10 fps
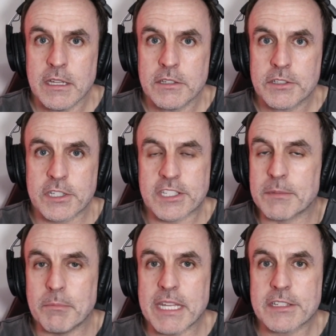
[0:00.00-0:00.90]
just
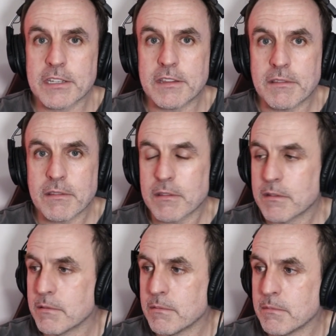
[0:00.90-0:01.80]
cemented
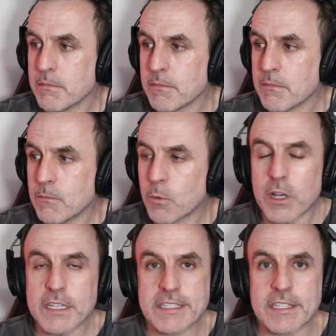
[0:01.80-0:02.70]
what
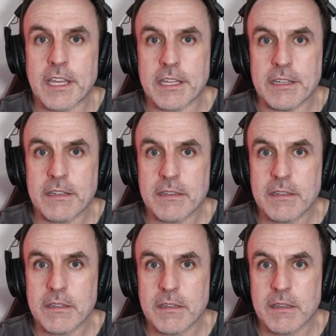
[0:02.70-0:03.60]
I said.
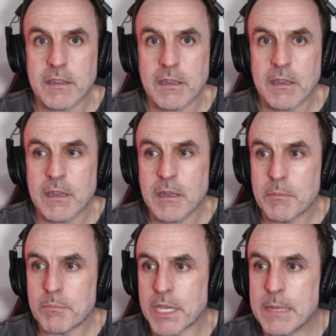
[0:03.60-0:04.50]

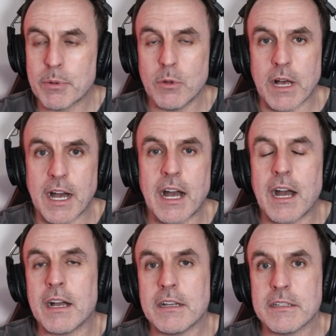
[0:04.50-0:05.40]
People
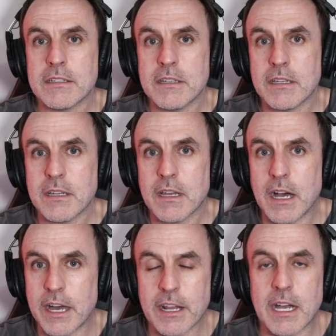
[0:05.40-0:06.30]
are
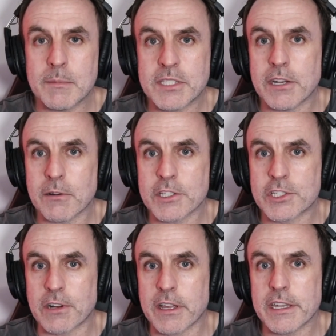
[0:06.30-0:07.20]
unarmed here in
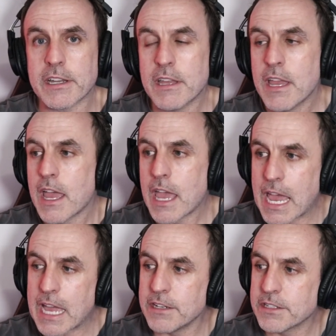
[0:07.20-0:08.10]
Australia
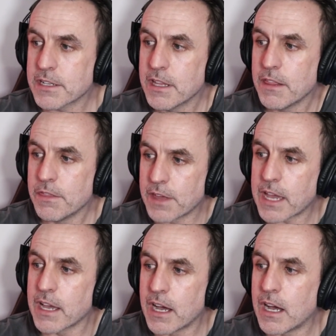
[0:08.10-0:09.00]
and
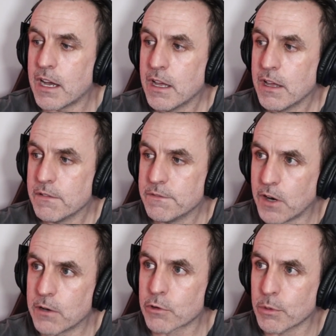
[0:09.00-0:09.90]
they are
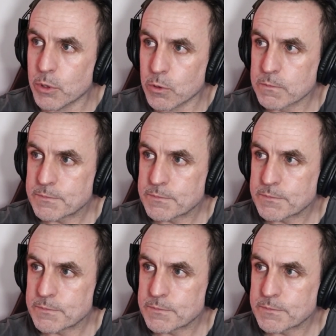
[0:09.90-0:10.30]
vulnerable.